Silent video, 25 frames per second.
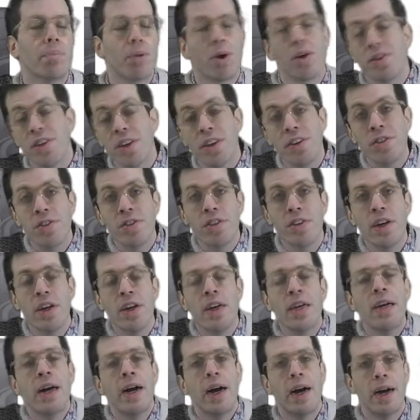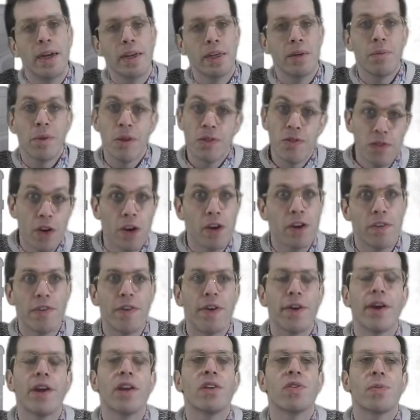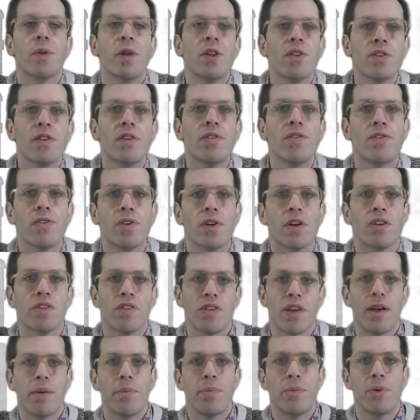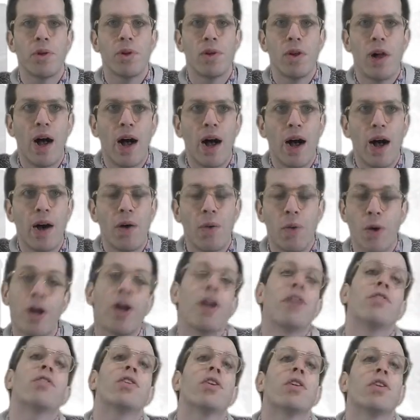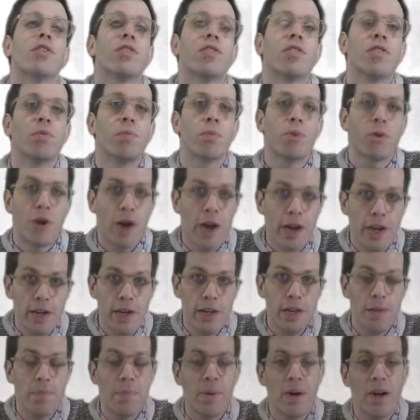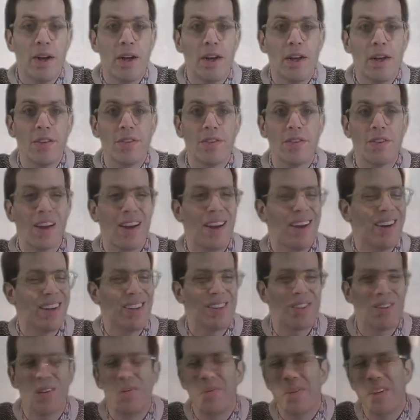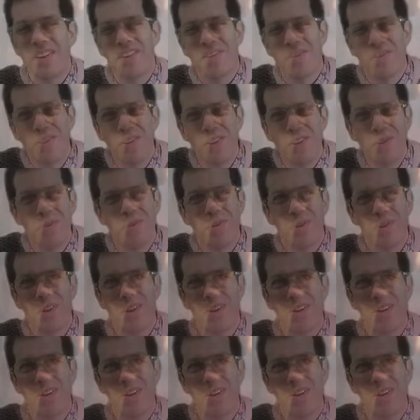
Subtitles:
processed. It can be very, very expensive. For example, when I've shot Super 8 in the past, 3 minutes of film will